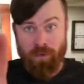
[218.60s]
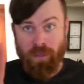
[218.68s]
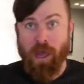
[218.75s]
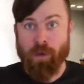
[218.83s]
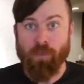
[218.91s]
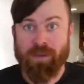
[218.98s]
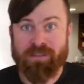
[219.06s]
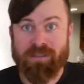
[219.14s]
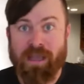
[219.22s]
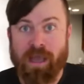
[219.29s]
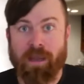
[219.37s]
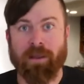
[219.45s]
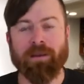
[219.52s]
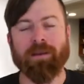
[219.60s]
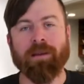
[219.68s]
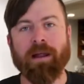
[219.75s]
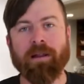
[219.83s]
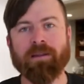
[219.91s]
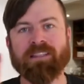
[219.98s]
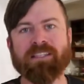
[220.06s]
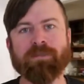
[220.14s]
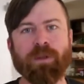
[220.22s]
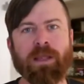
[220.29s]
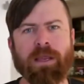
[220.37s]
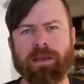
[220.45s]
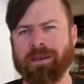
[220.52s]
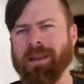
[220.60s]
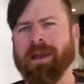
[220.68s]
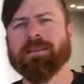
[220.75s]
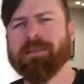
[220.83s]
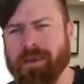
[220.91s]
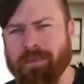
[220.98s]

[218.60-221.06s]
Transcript: on one second. I'll explain. And yes,